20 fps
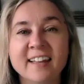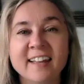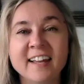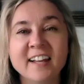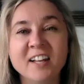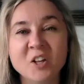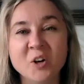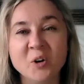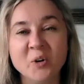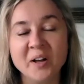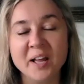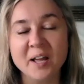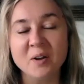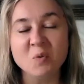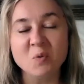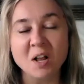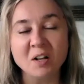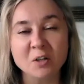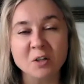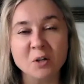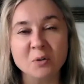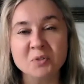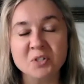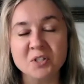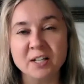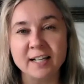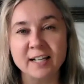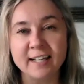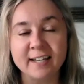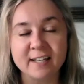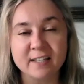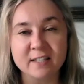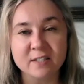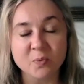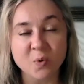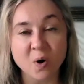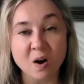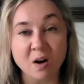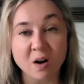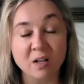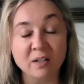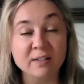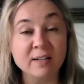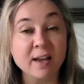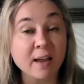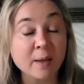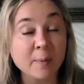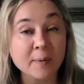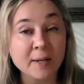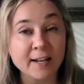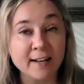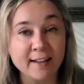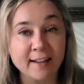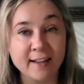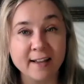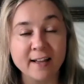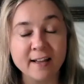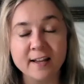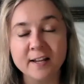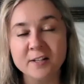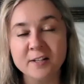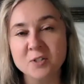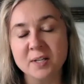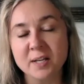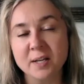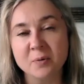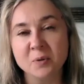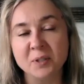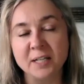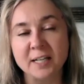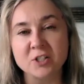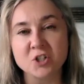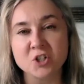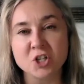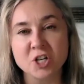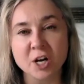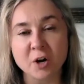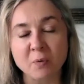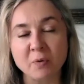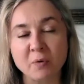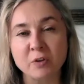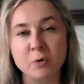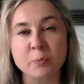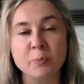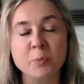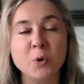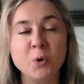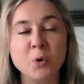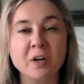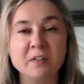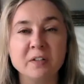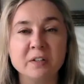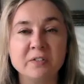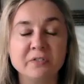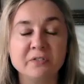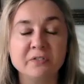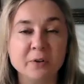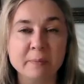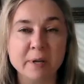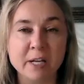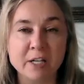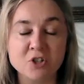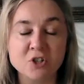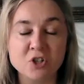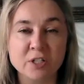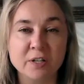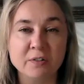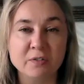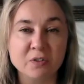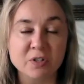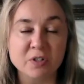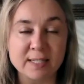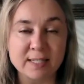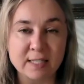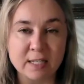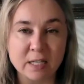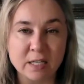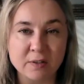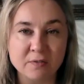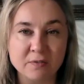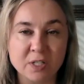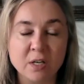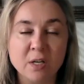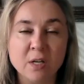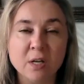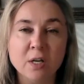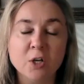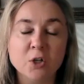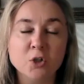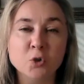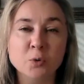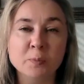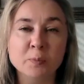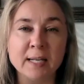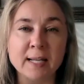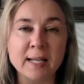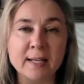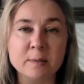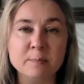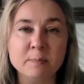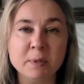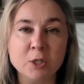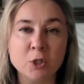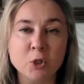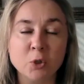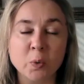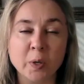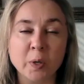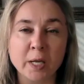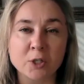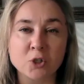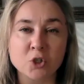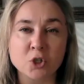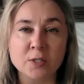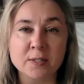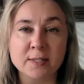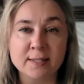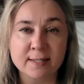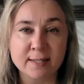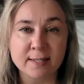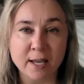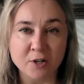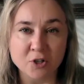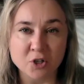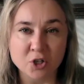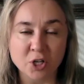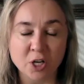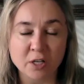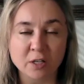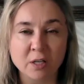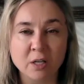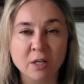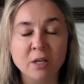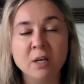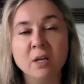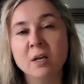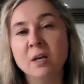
Hello and welcome to Clea's World. I am Clea and today I would like to share with you more information I've received during my last BQH session.